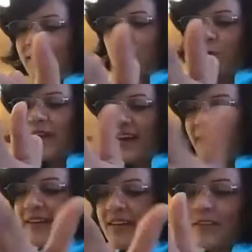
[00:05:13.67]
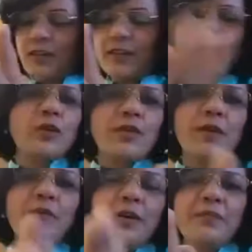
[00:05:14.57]
2018, 13
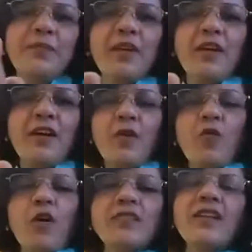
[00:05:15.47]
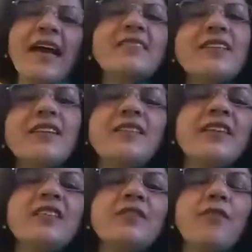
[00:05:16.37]
November, was an acid
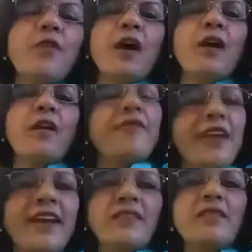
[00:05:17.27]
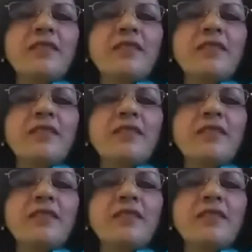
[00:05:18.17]
test for our faith,